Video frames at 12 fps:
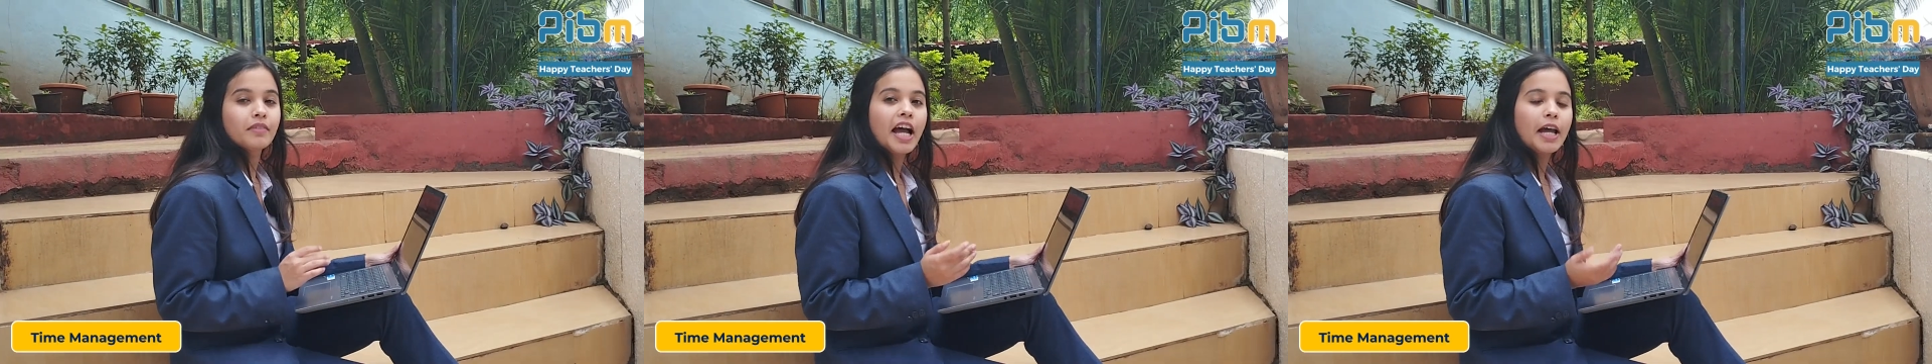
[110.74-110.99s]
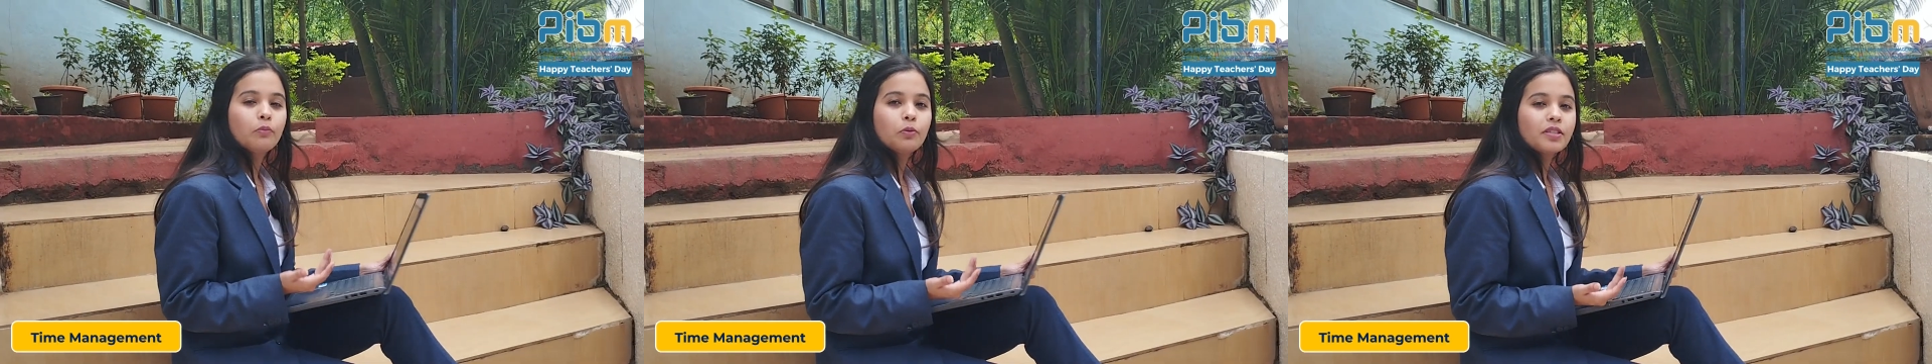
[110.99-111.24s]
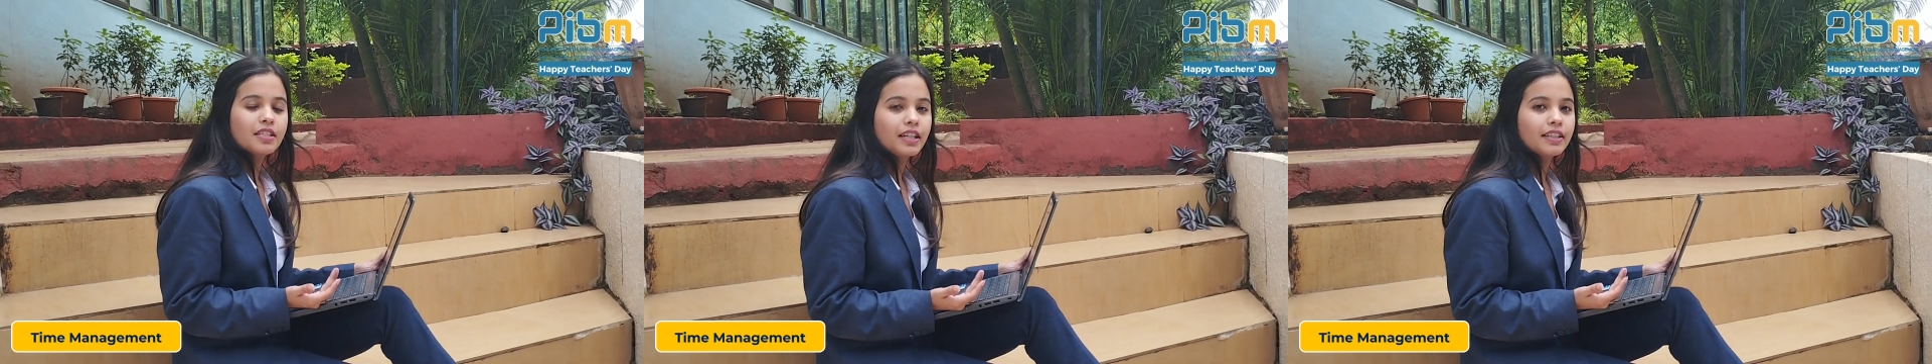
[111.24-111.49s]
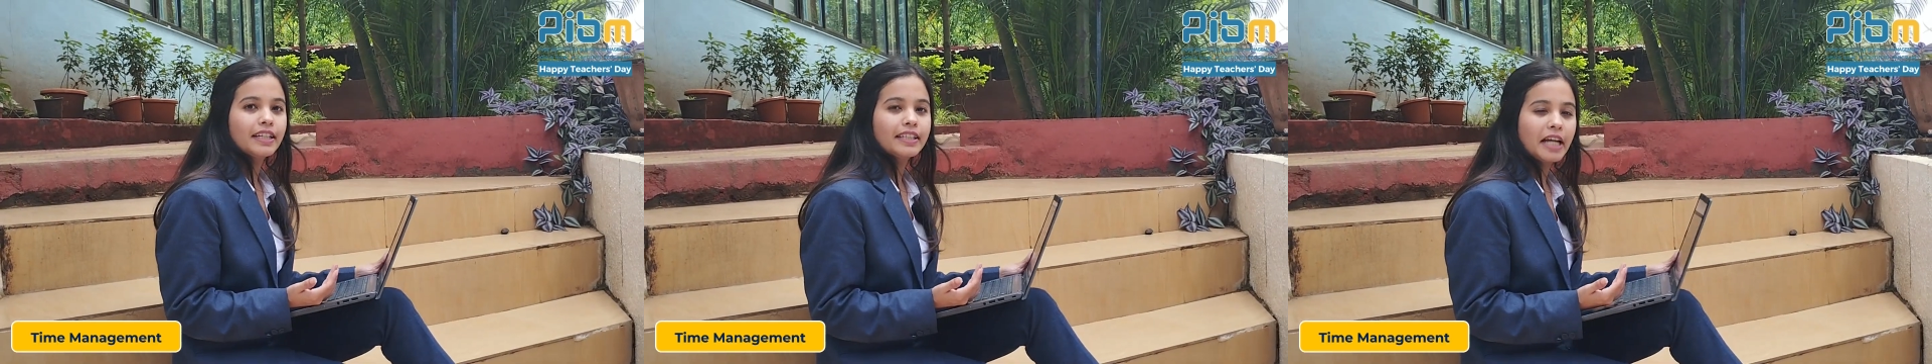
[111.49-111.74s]
I would
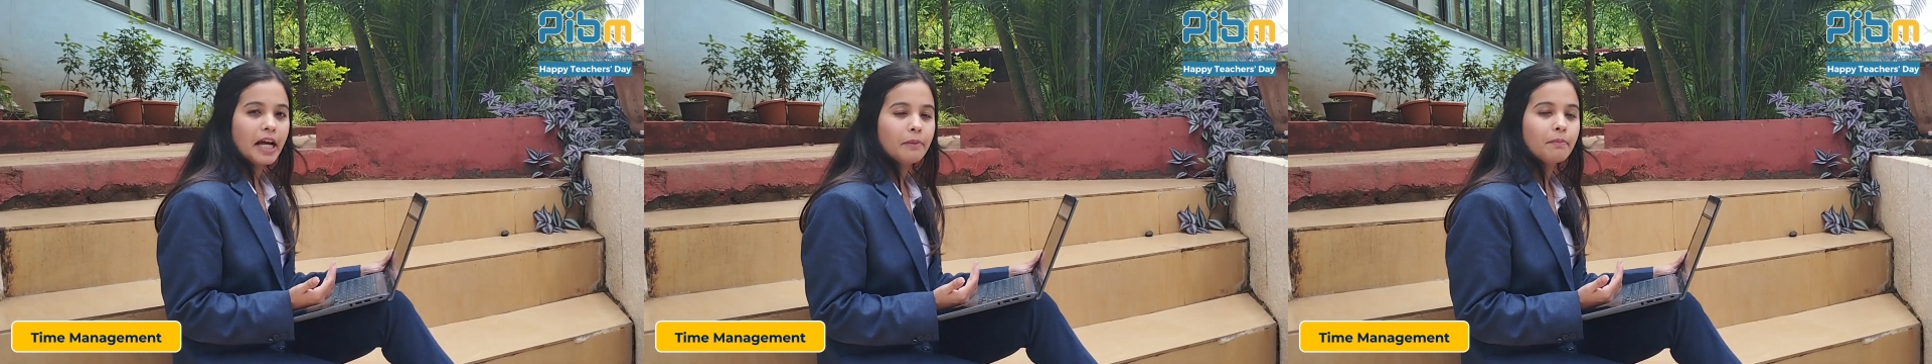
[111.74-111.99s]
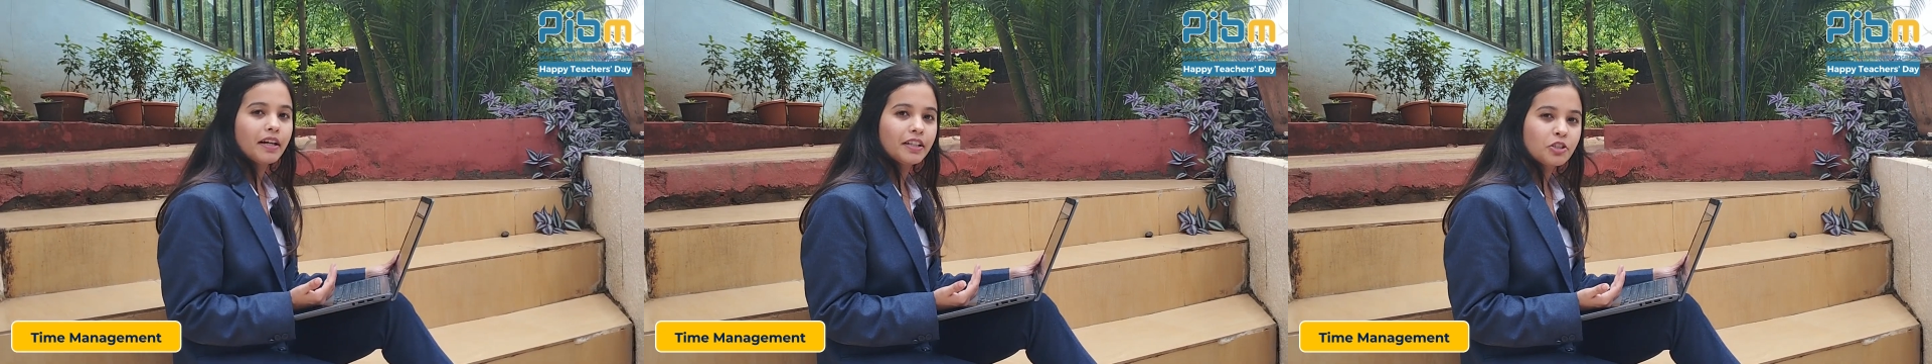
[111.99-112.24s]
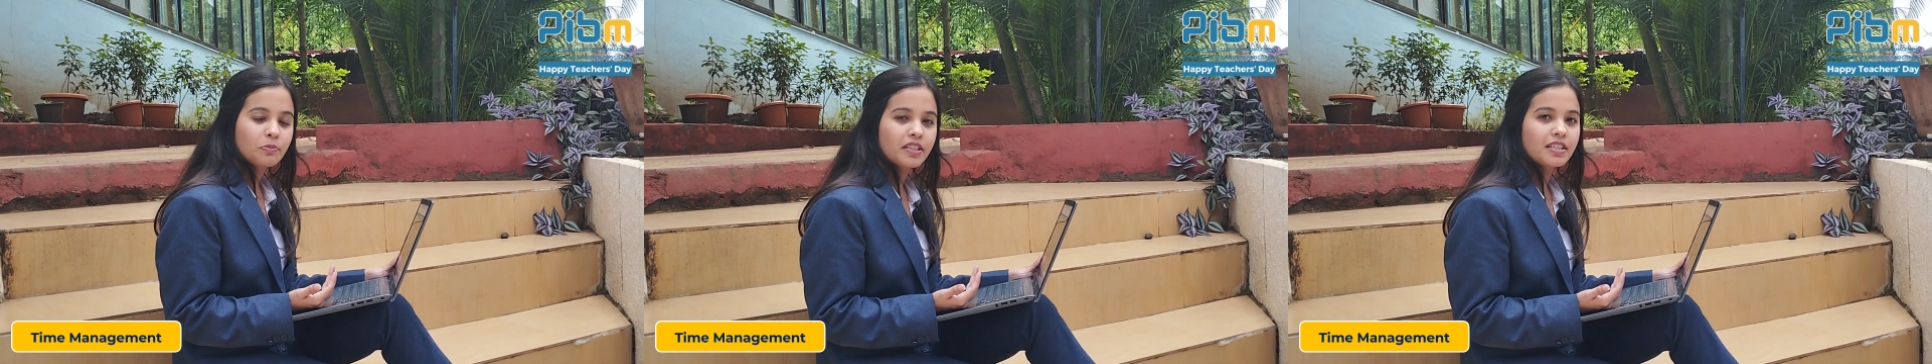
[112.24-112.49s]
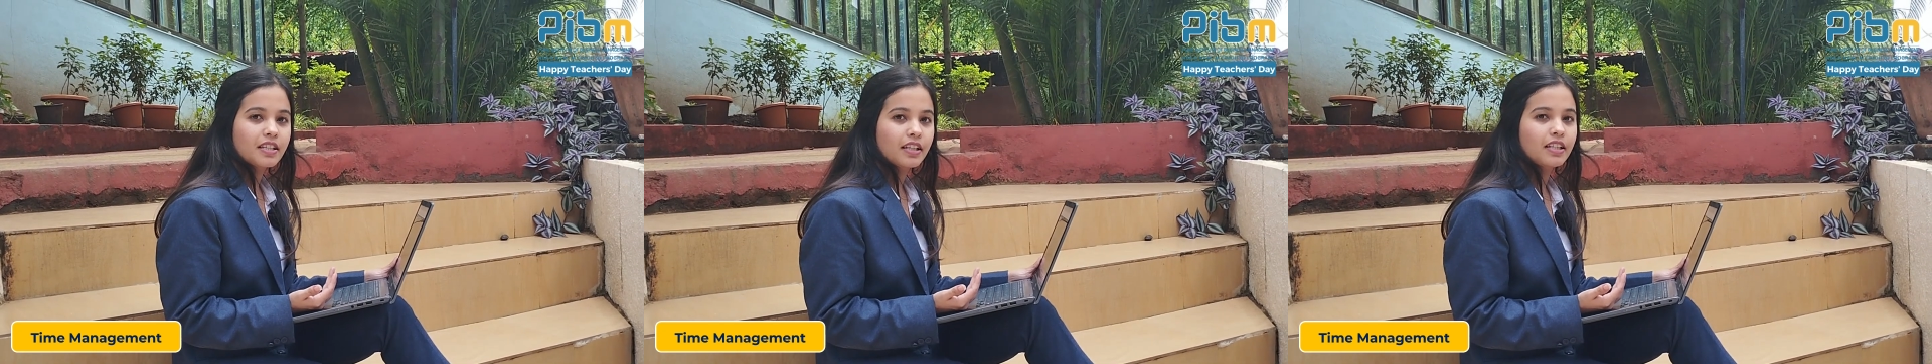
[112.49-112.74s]
say their time
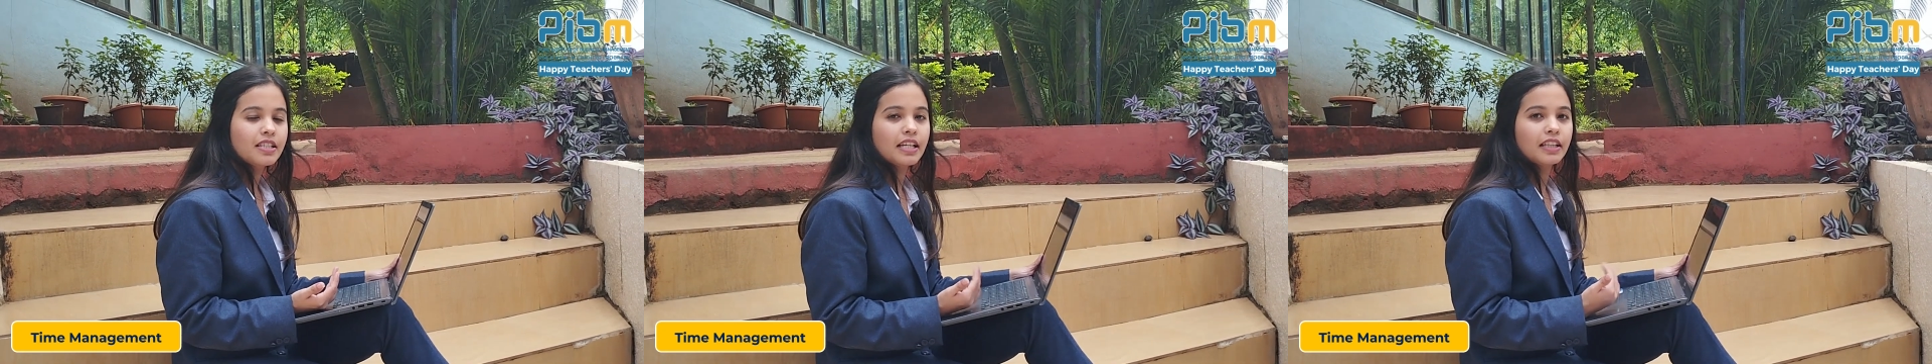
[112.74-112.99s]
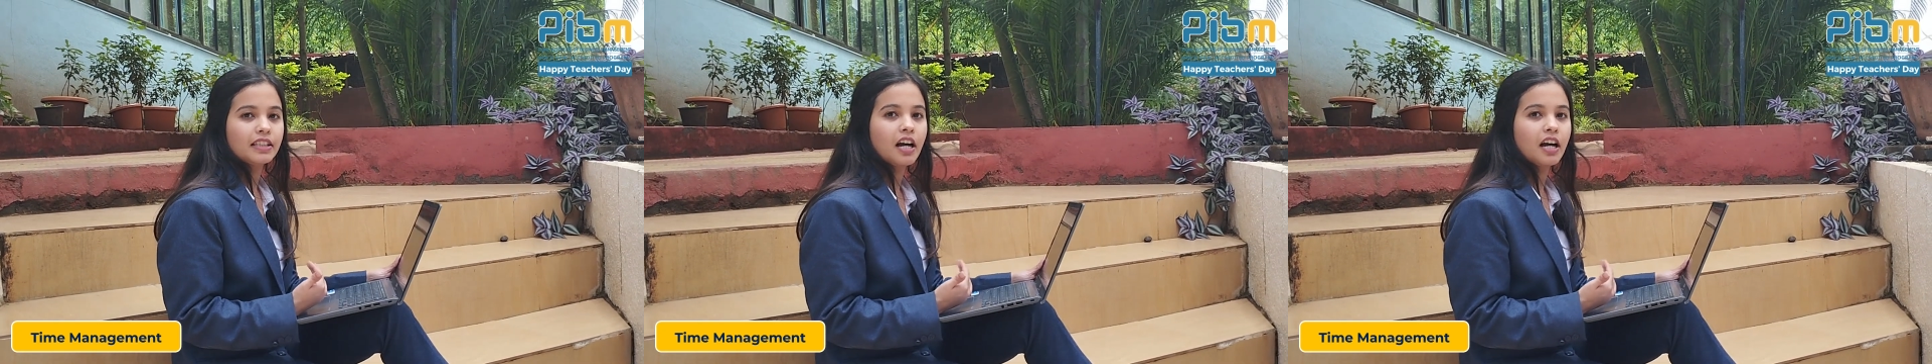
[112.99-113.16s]
management skills